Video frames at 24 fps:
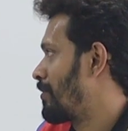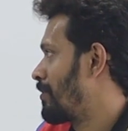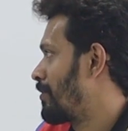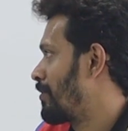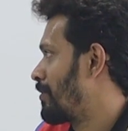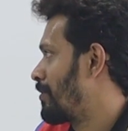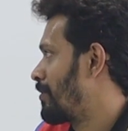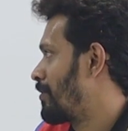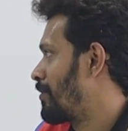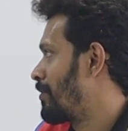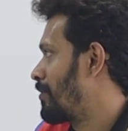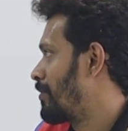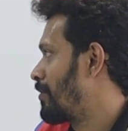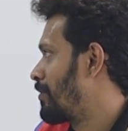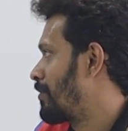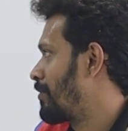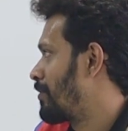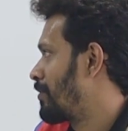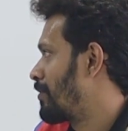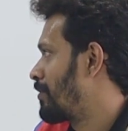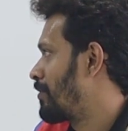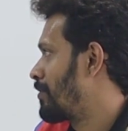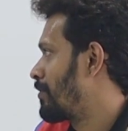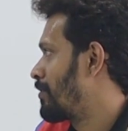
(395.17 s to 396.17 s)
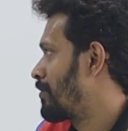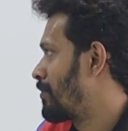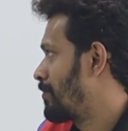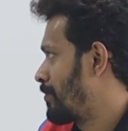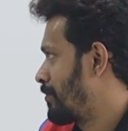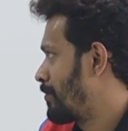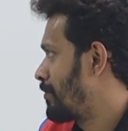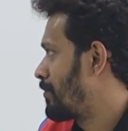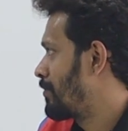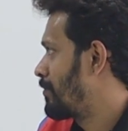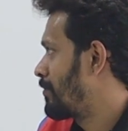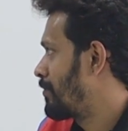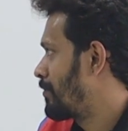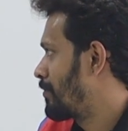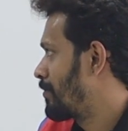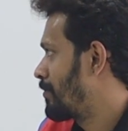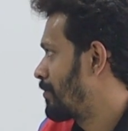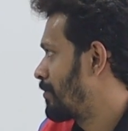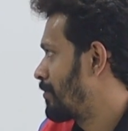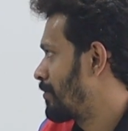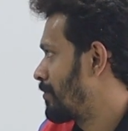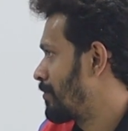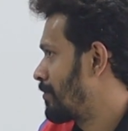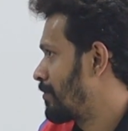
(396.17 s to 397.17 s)

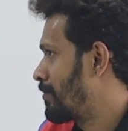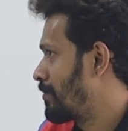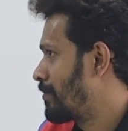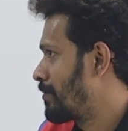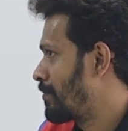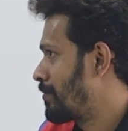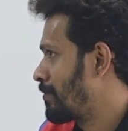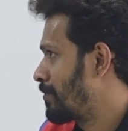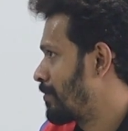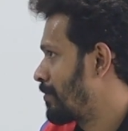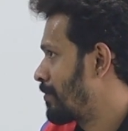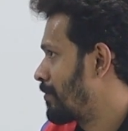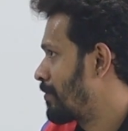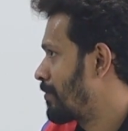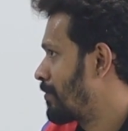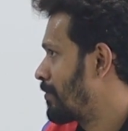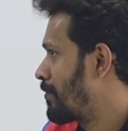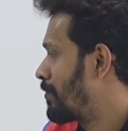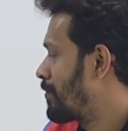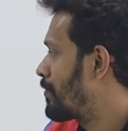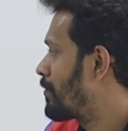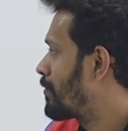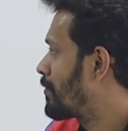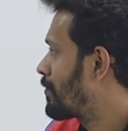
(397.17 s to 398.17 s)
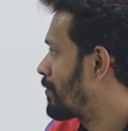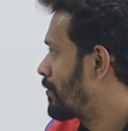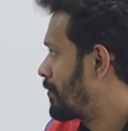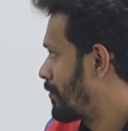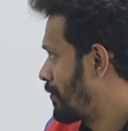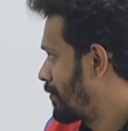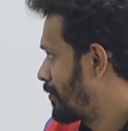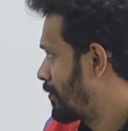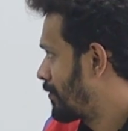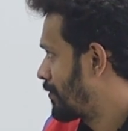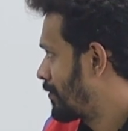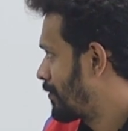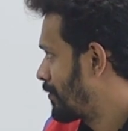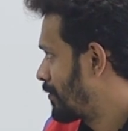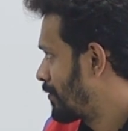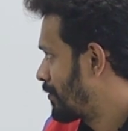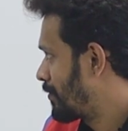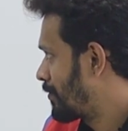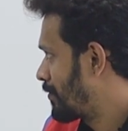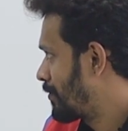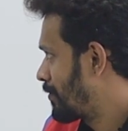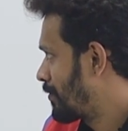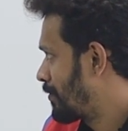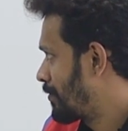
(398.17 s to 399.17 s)

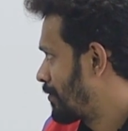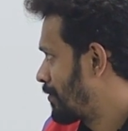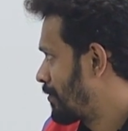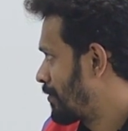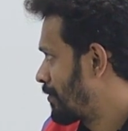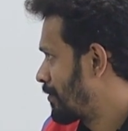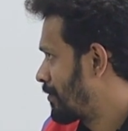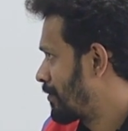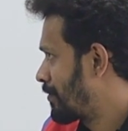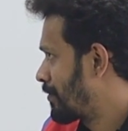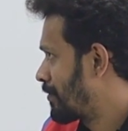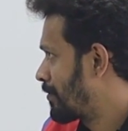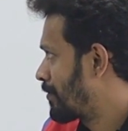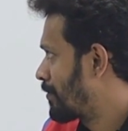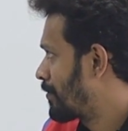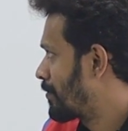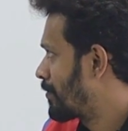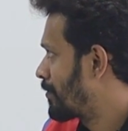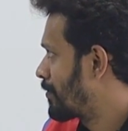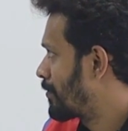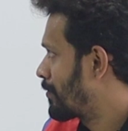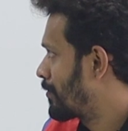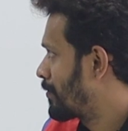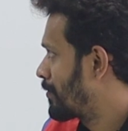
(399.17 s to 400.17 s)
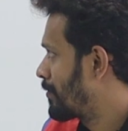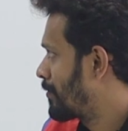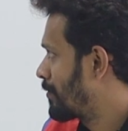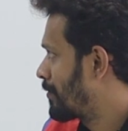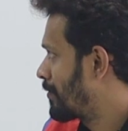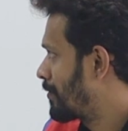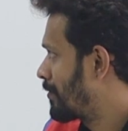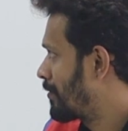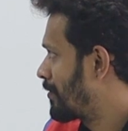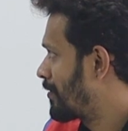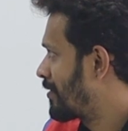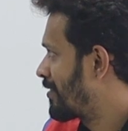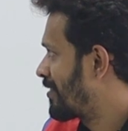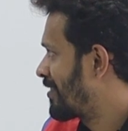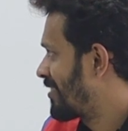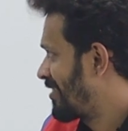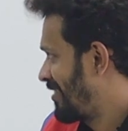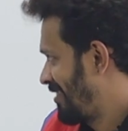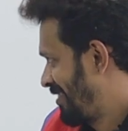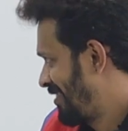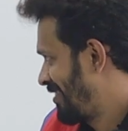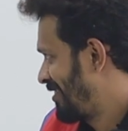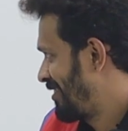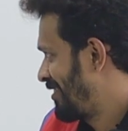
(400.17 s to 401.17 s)

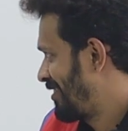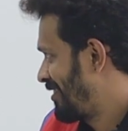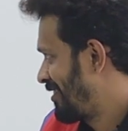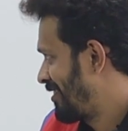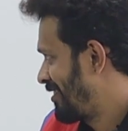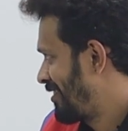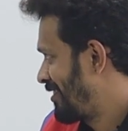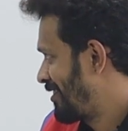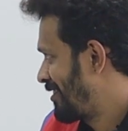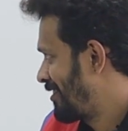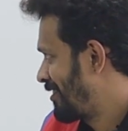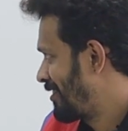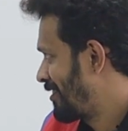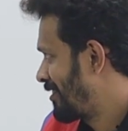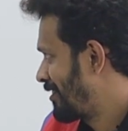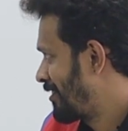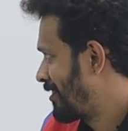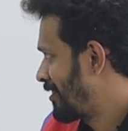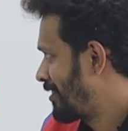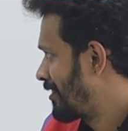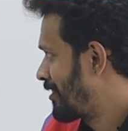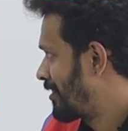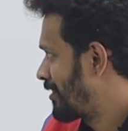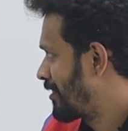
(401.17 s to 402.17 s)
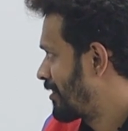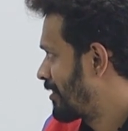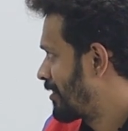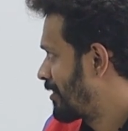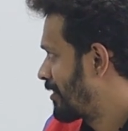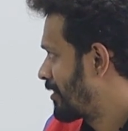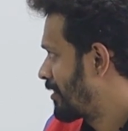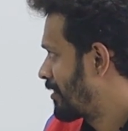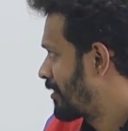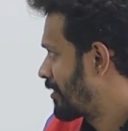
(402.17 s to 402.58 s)
(not speaking)